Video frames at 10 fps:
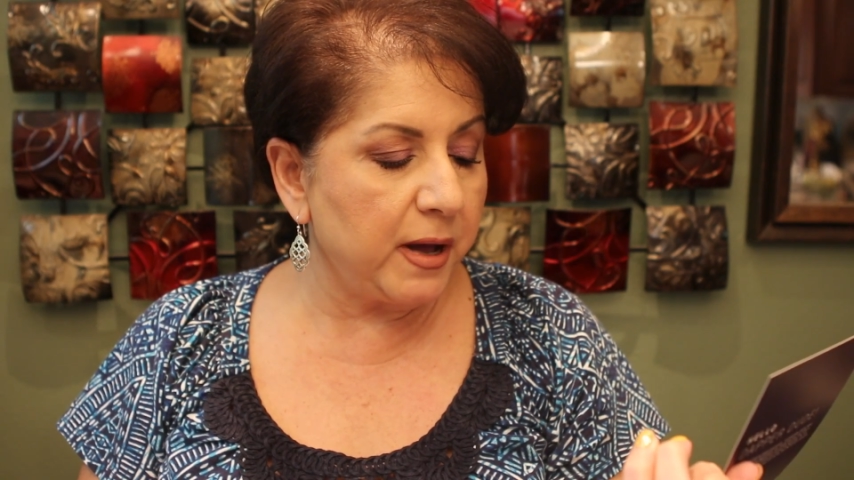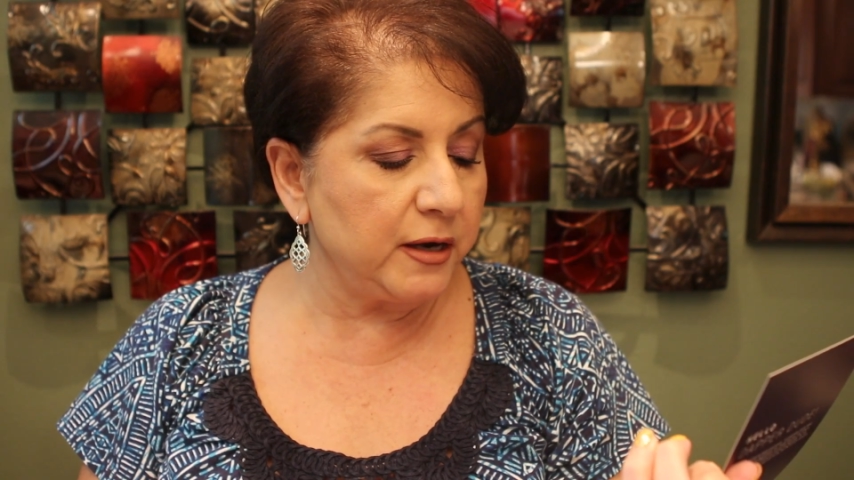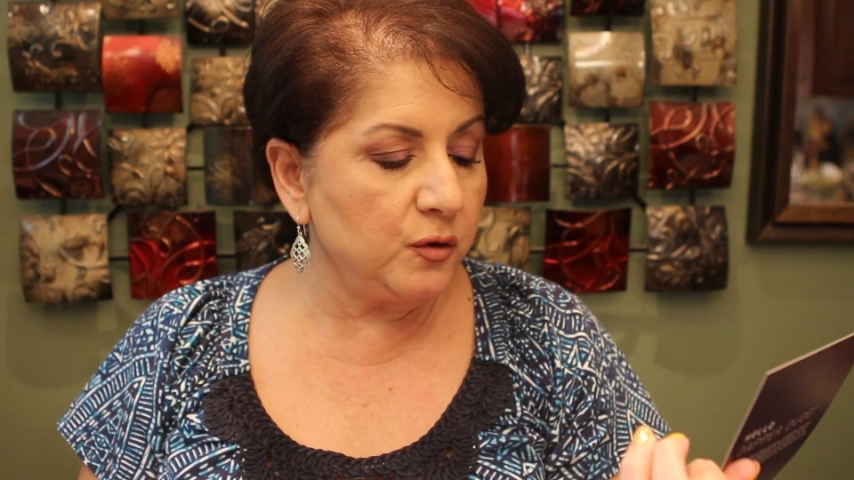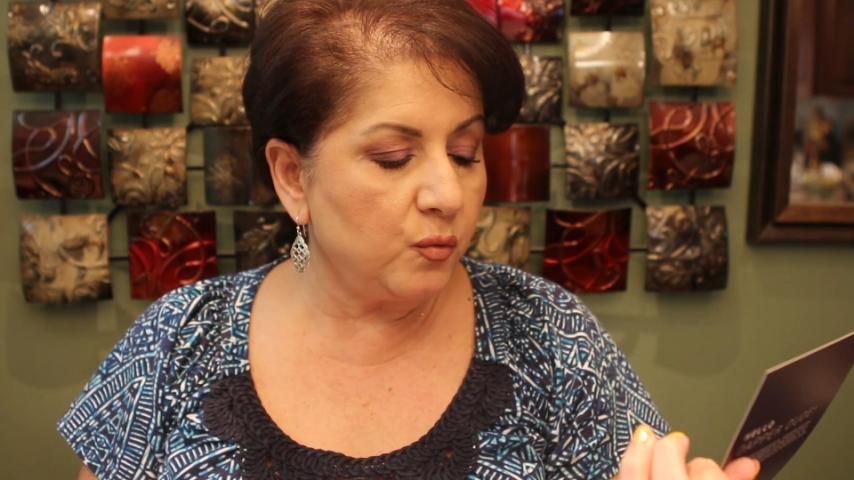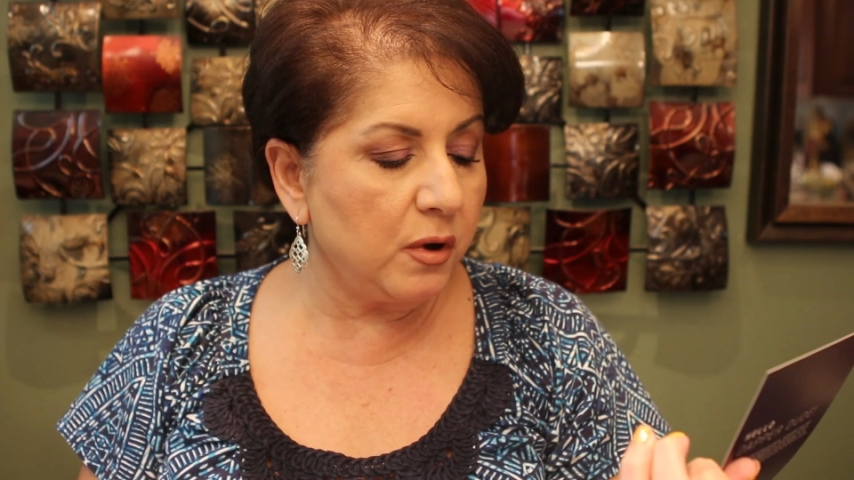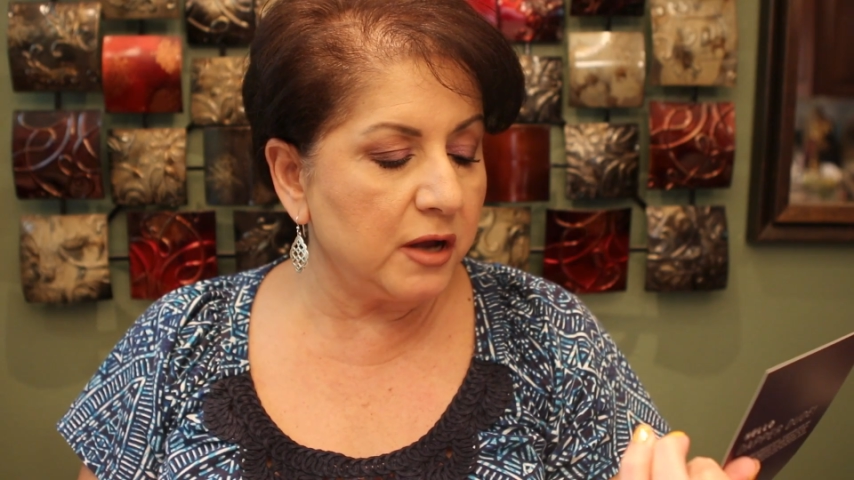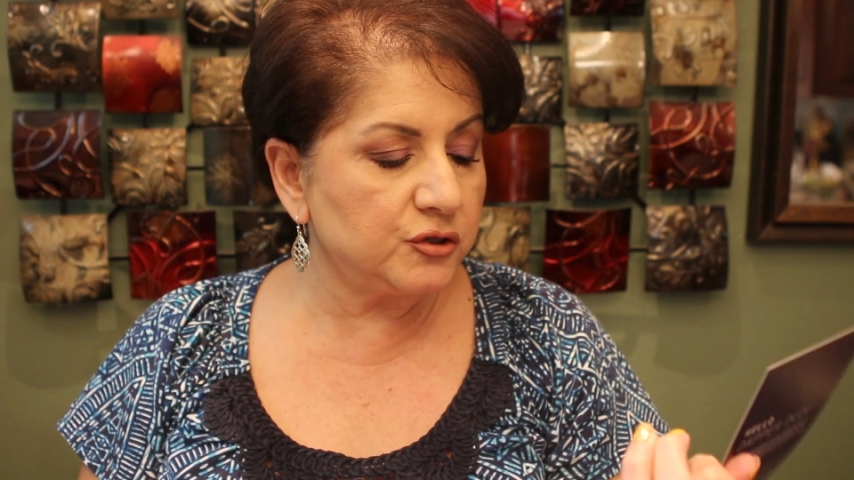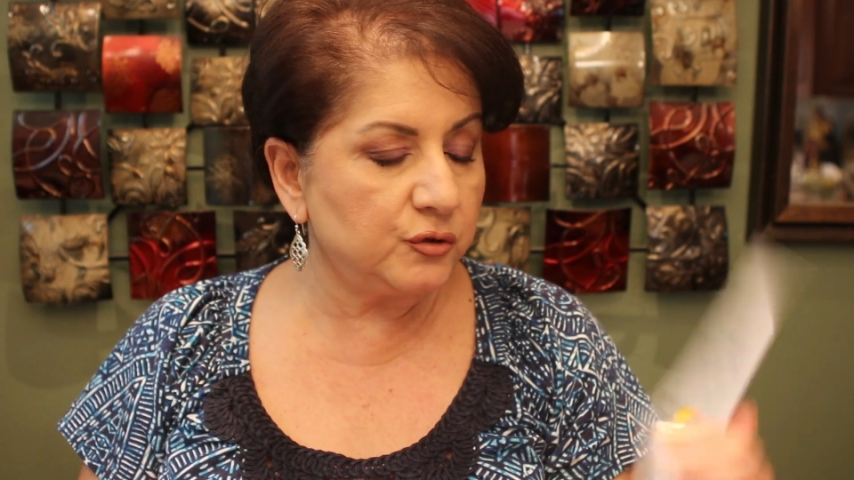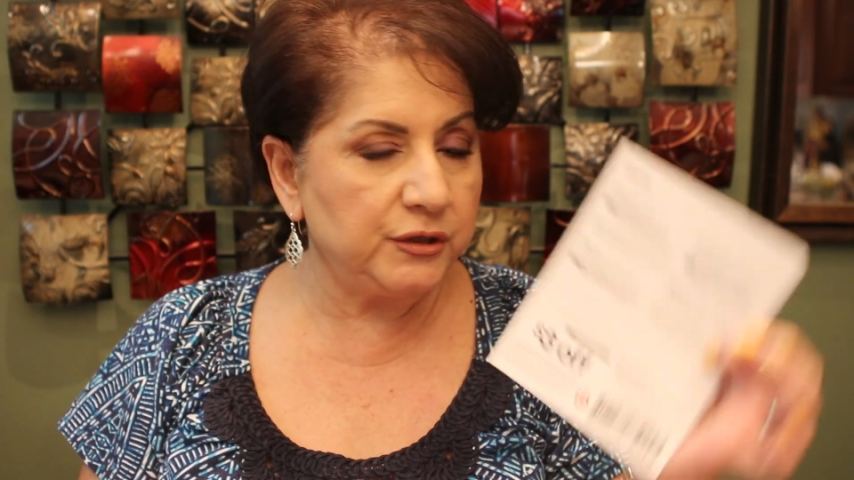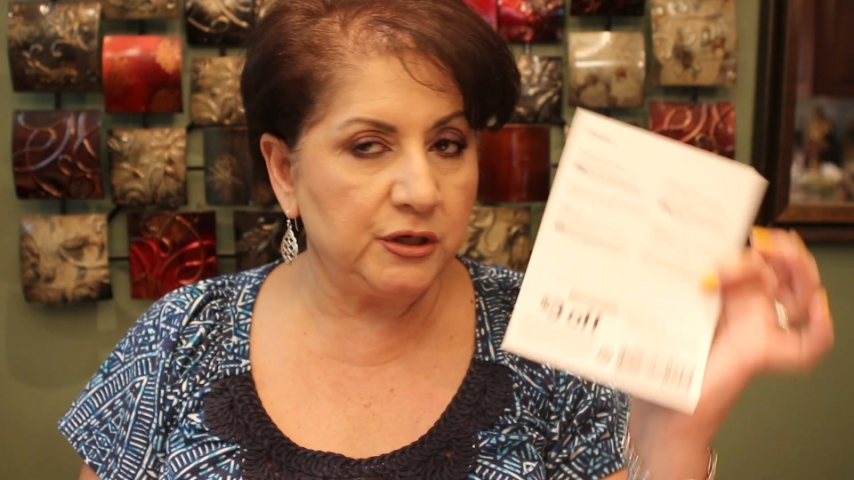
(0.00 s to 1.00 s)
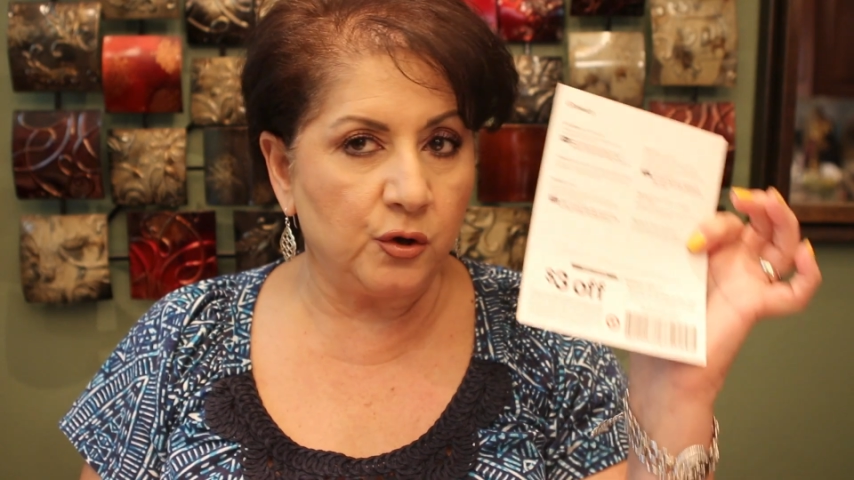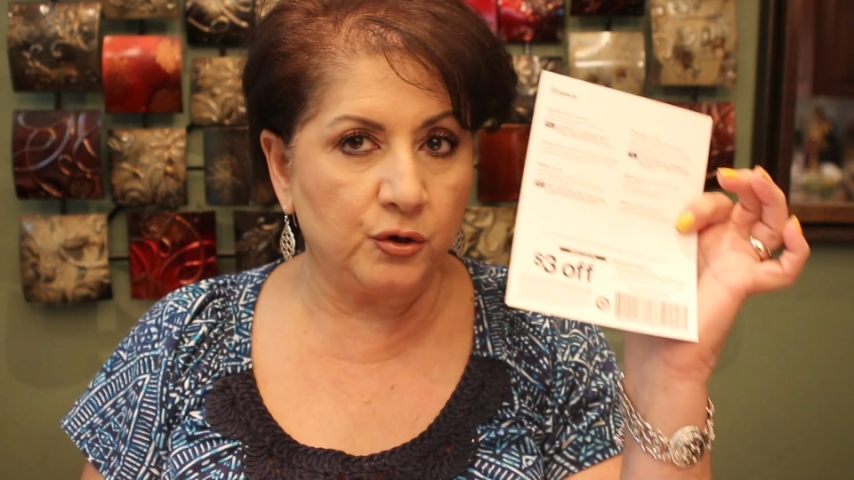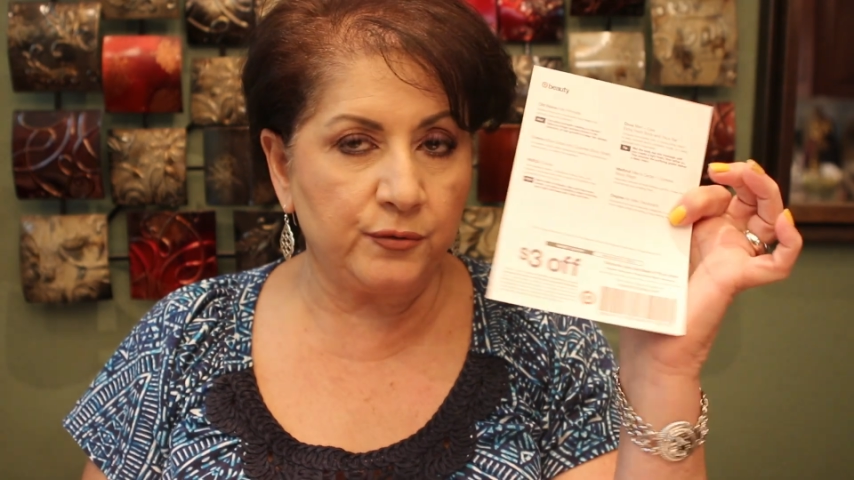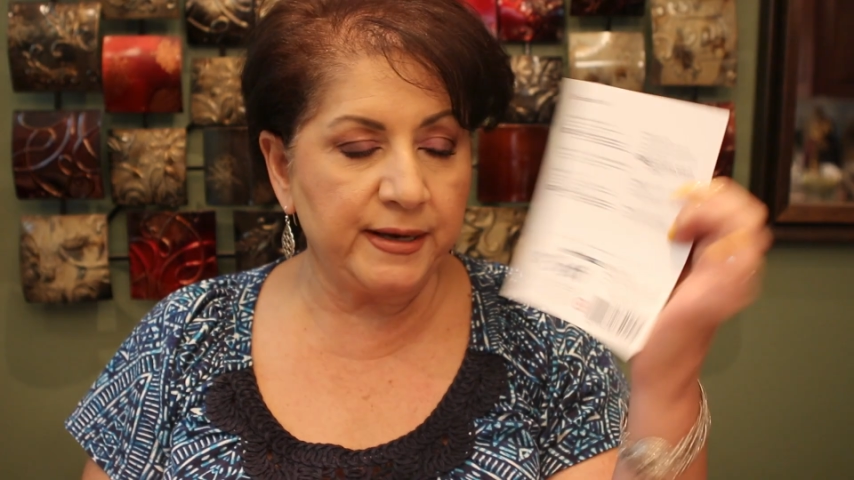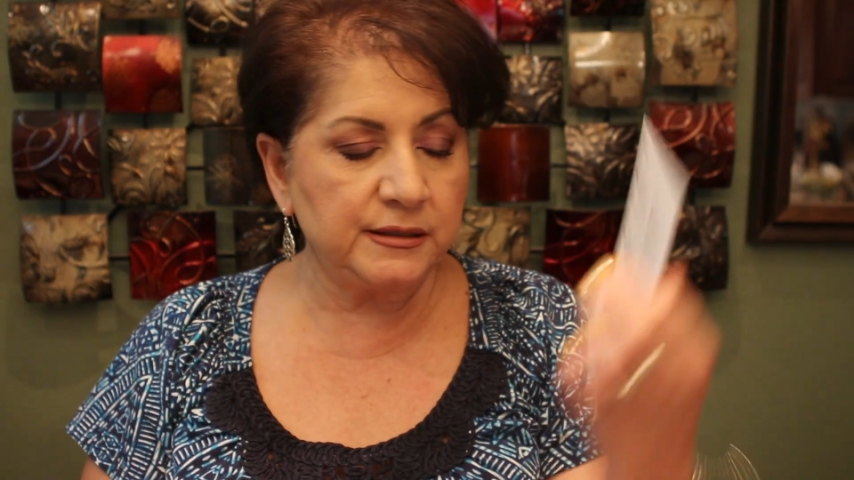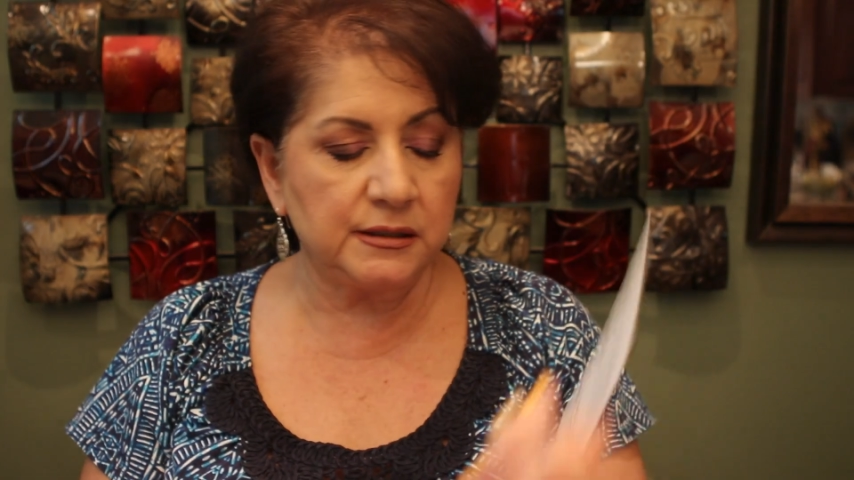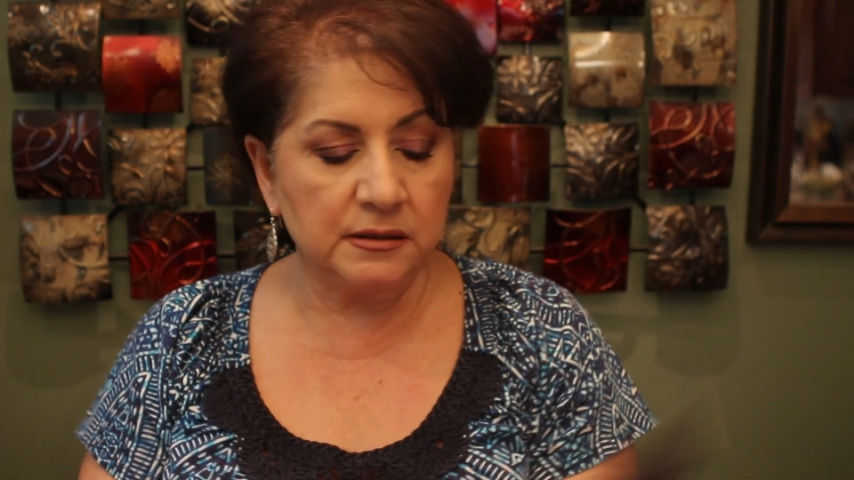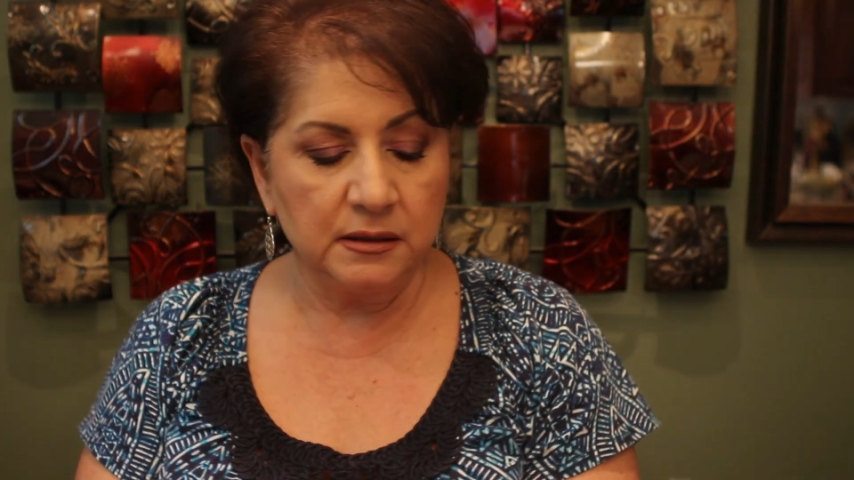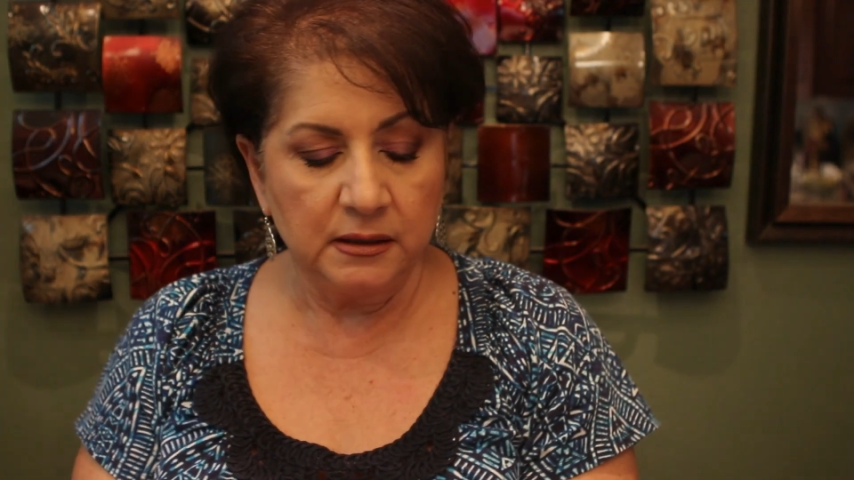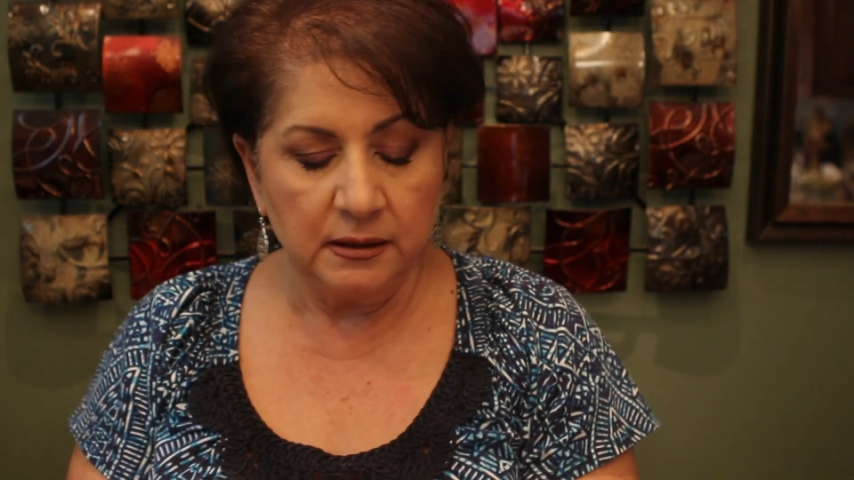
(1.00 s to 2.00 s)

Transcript: body wash, or deodorant.